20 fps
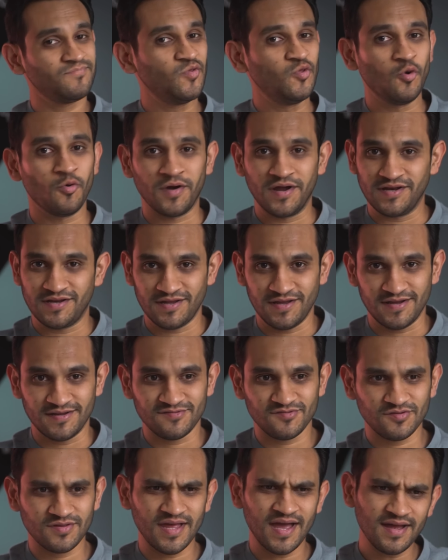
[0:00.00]
No idea.
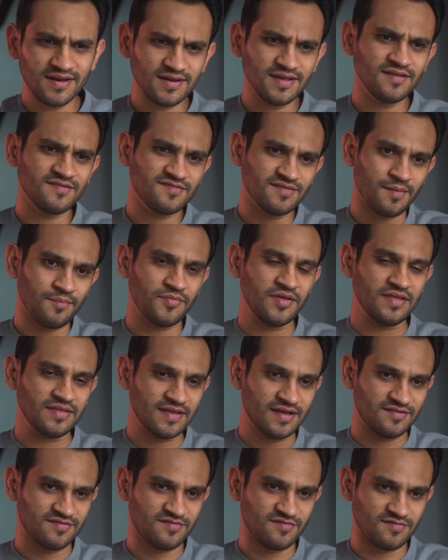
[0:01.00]
So that is something
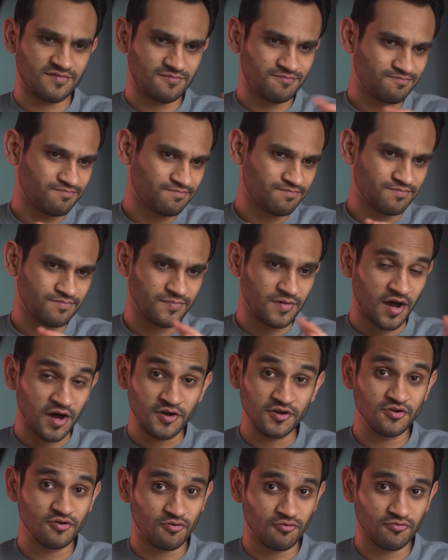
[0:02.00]
that's
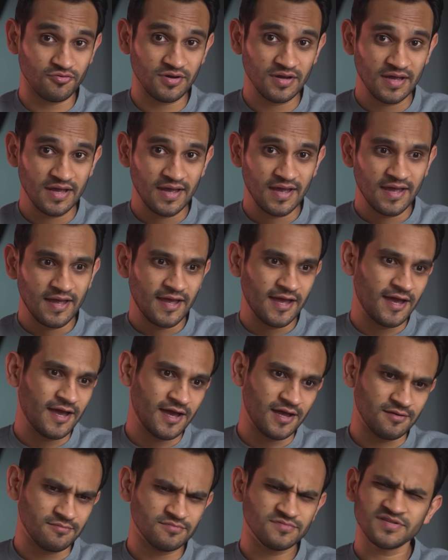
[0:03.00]
unknown
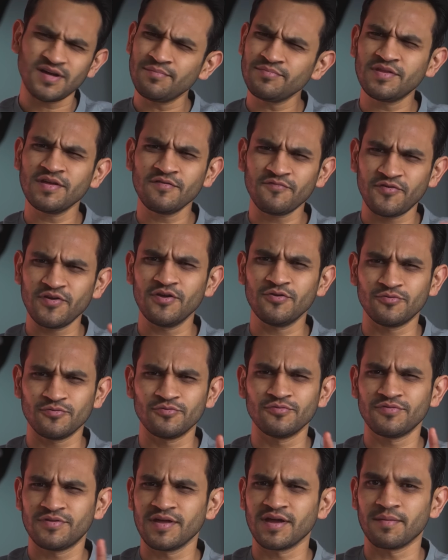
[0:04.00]
and something for you
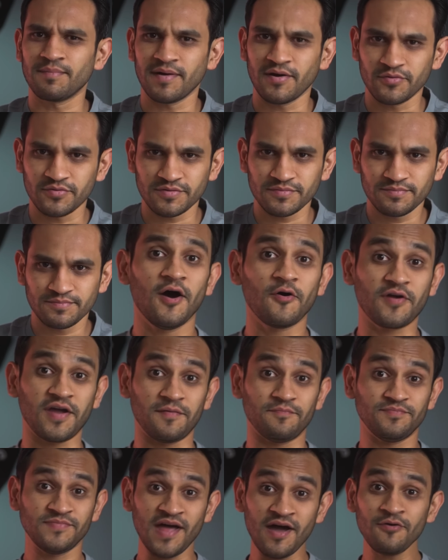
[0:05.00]
to think about. Okay,
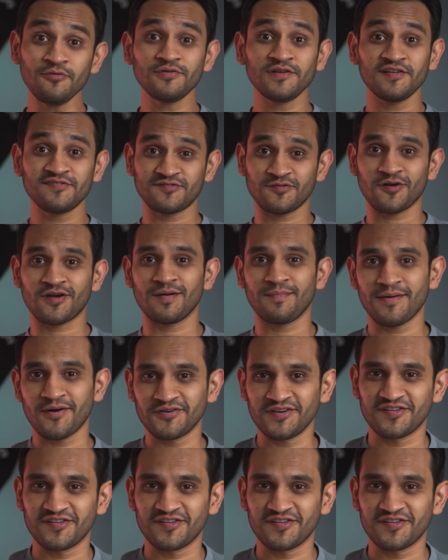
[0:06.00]
now let's talk about